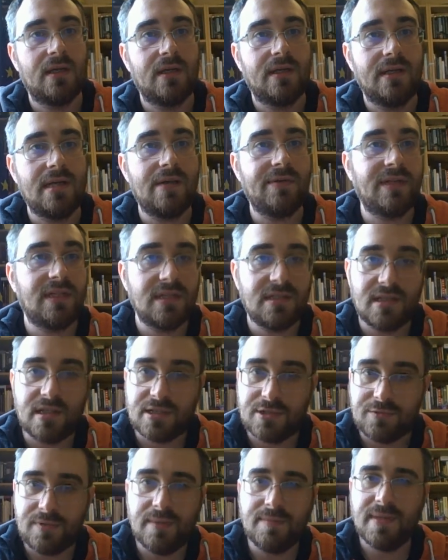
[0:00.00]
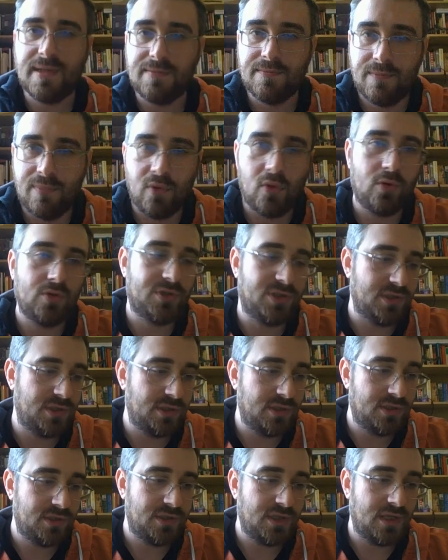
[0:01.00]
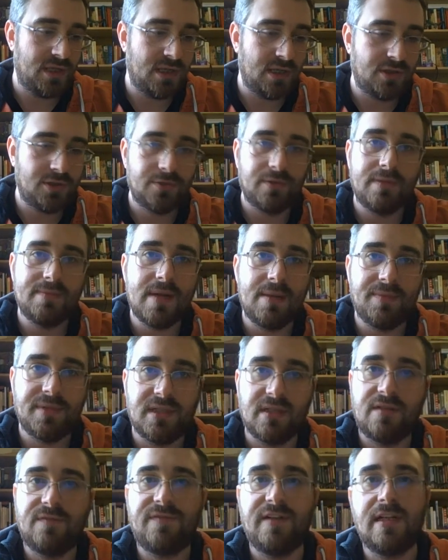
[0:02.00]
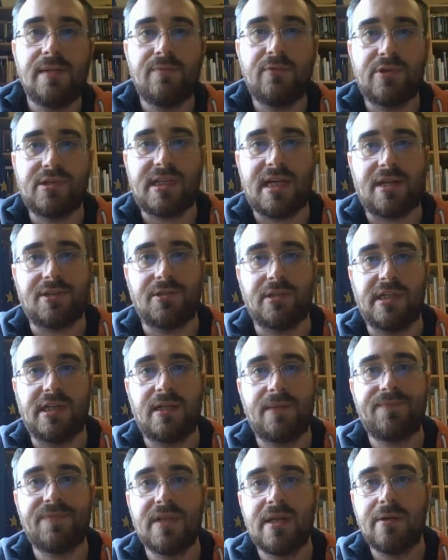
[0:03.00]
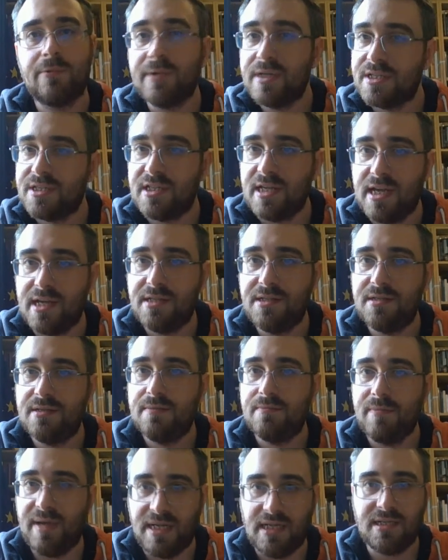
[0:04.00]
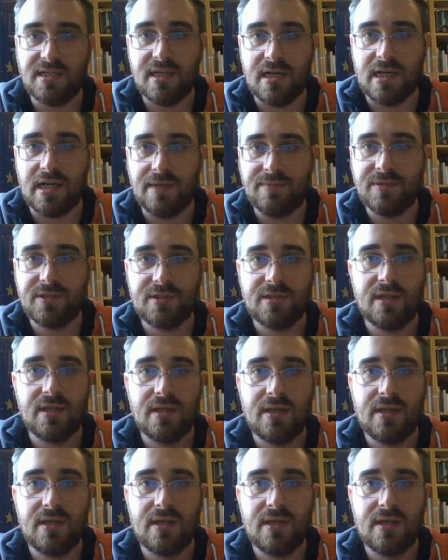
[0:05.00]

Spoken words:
Now, it is extremely important to remember that Philip was Catholic. We said many times,